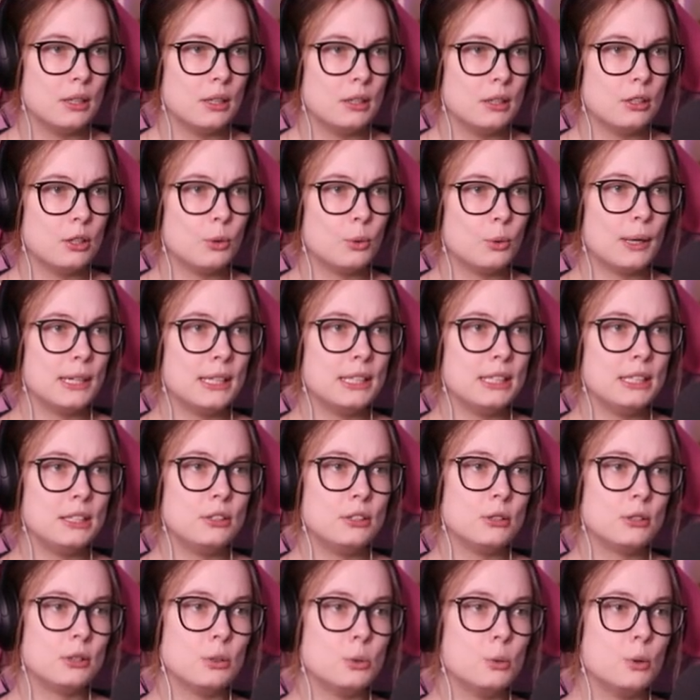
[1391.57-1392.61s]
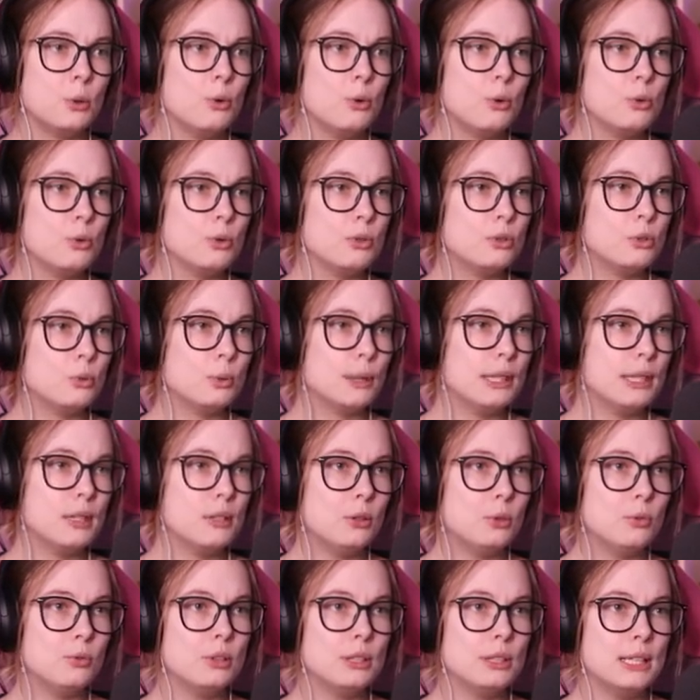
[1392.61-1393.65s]
No, I need to go all the way
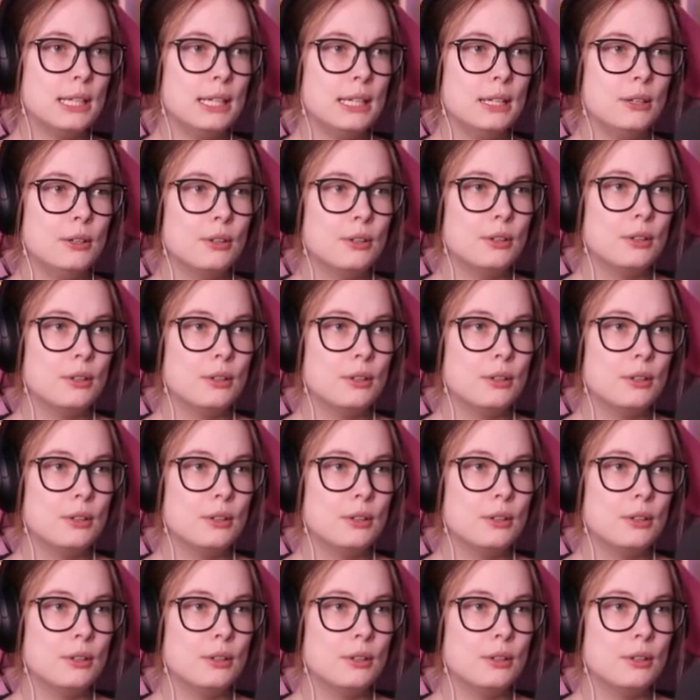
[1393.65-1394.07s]
over there.